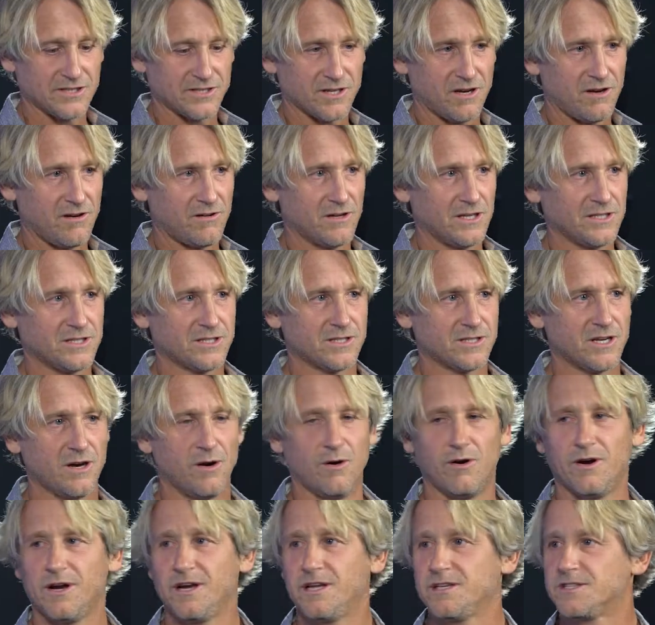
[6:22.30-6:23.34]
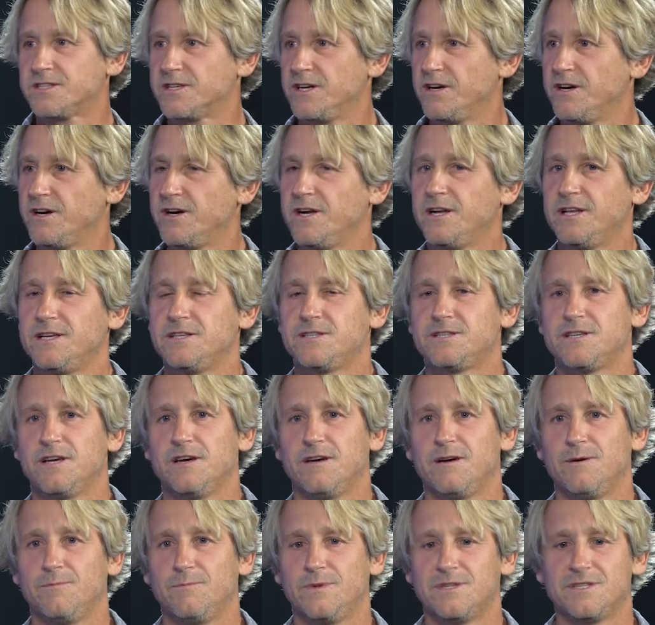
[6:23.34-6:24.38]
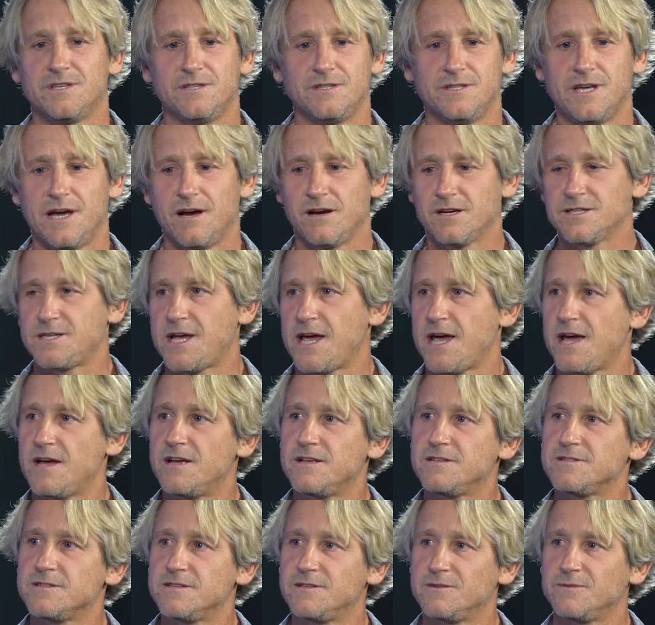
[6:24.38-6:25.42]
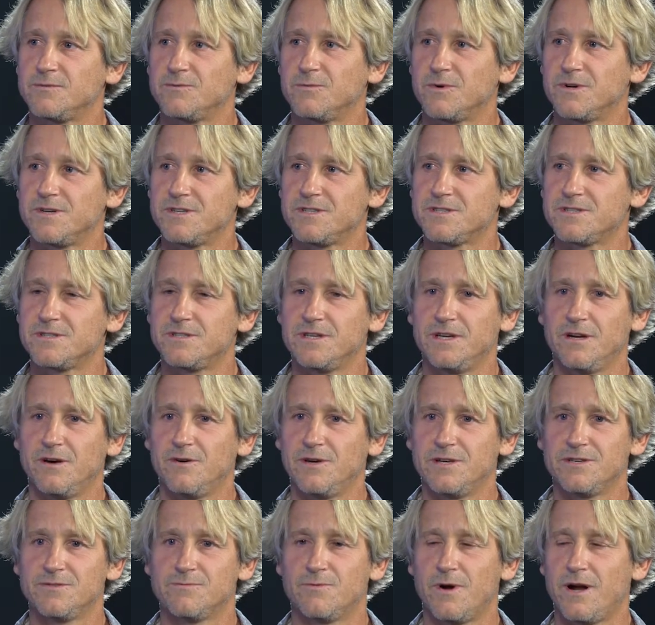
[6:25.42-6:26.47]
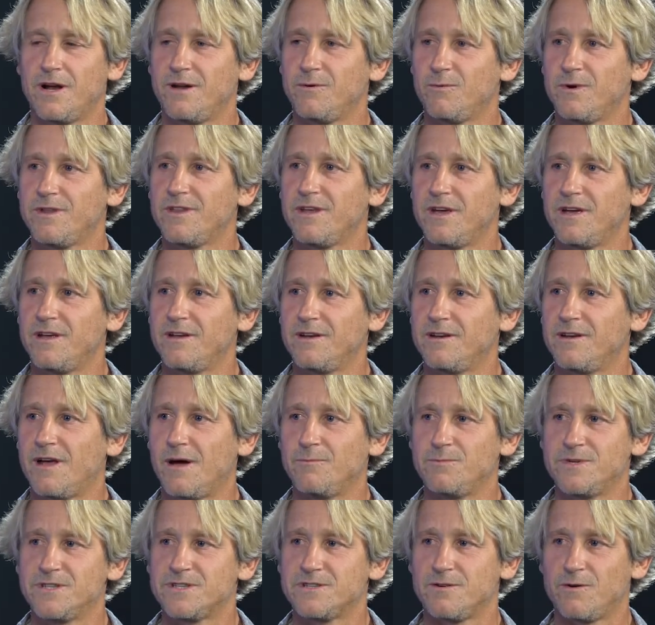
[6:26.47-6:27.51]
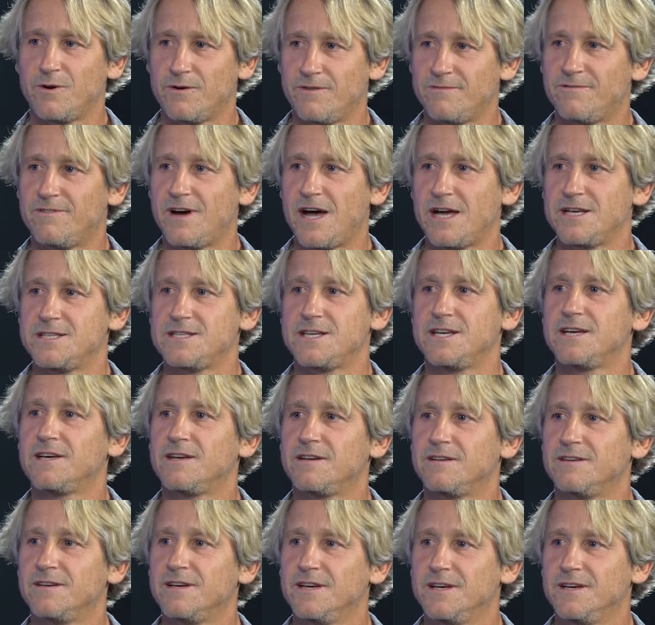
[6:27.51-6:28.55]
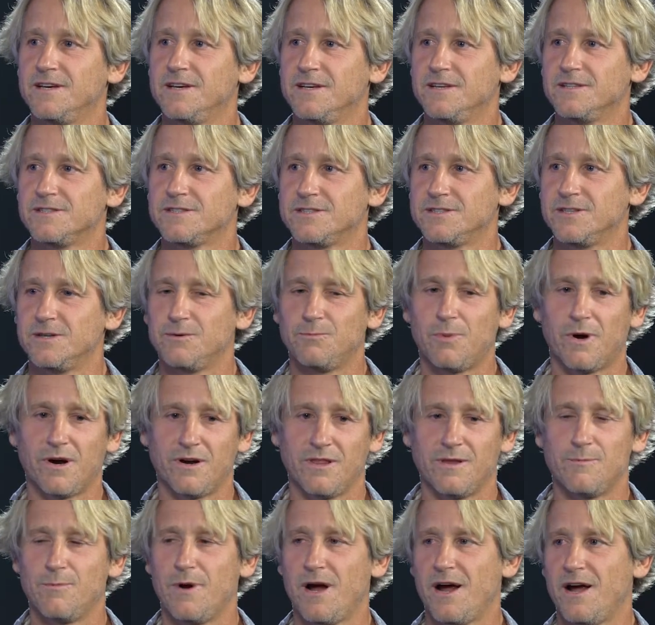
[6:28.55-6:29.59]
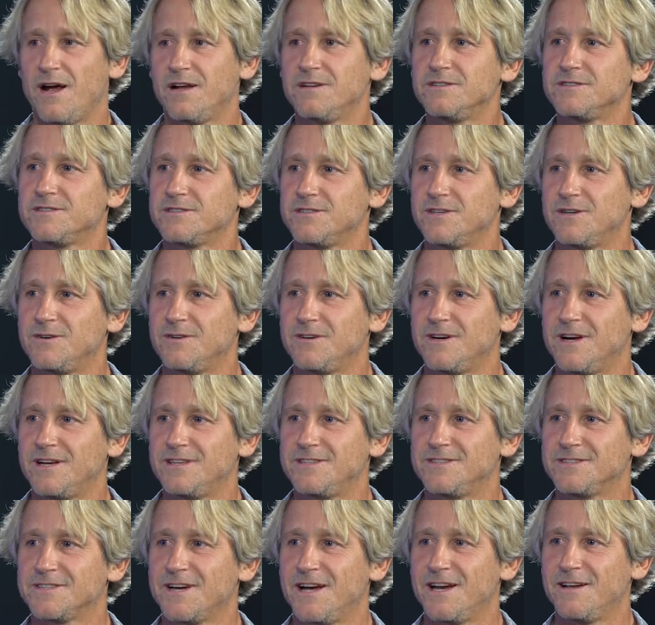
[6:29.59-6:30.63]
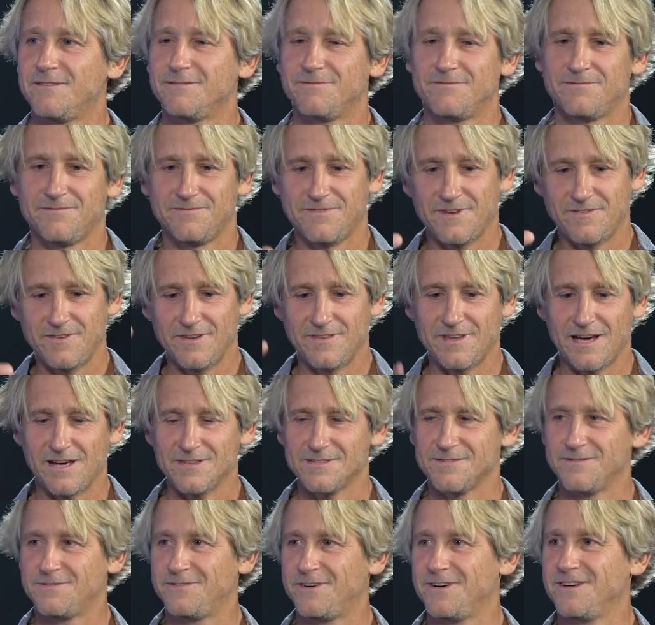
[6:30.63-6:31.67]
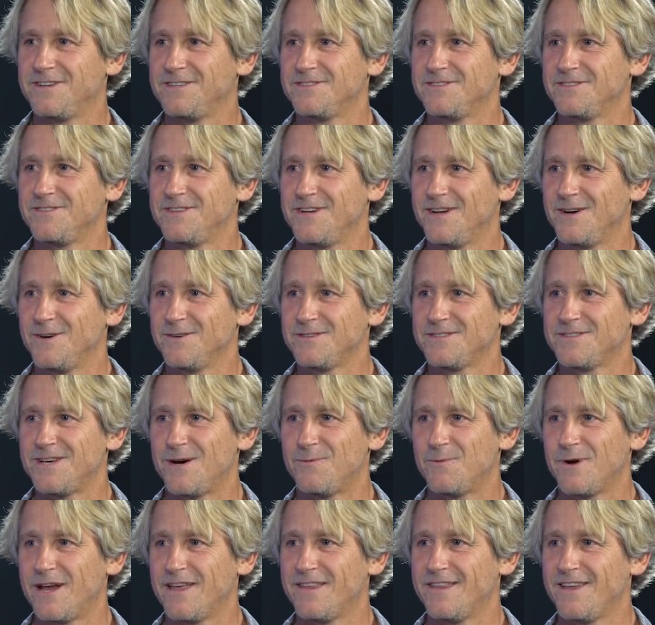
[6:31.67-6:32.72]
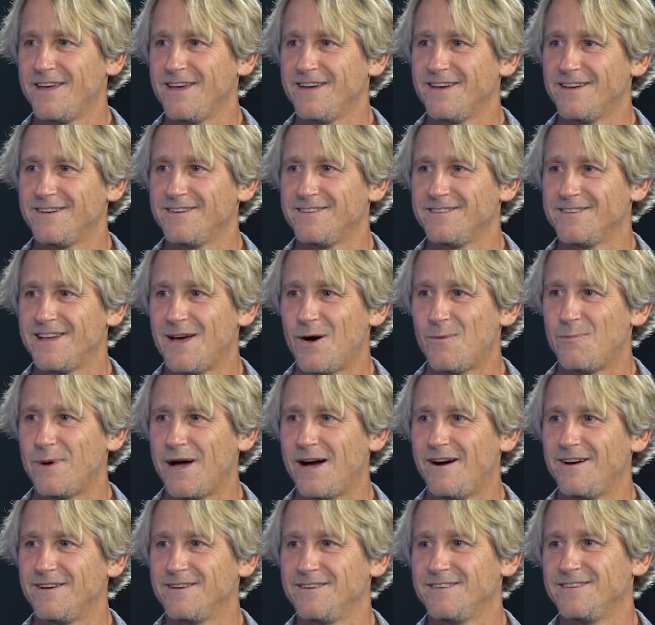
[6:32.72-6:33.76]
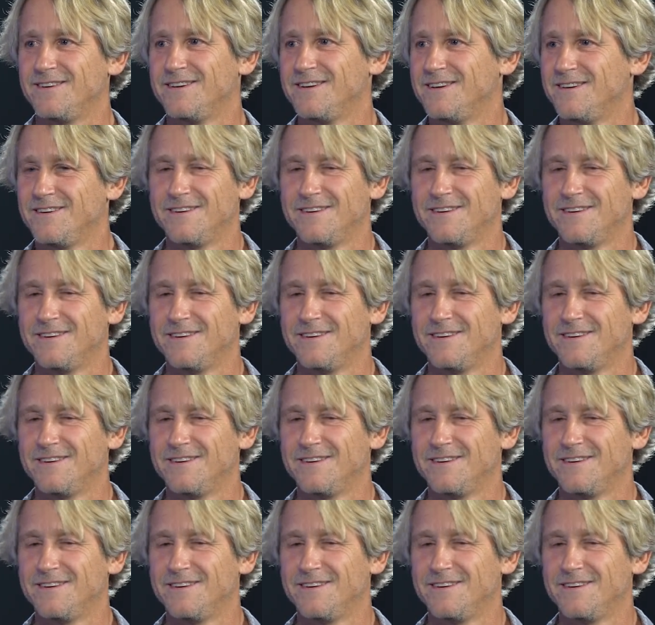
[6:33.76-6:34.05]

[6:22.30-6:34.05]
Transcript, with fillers: it's all it's going. It's good. It's um it's in Derek's hands, and we're just you know he's running with it, and I'm just sort of advising and still part of the brand. So I just kind of fifty thousand foot, you know, tell him what I think and help out, and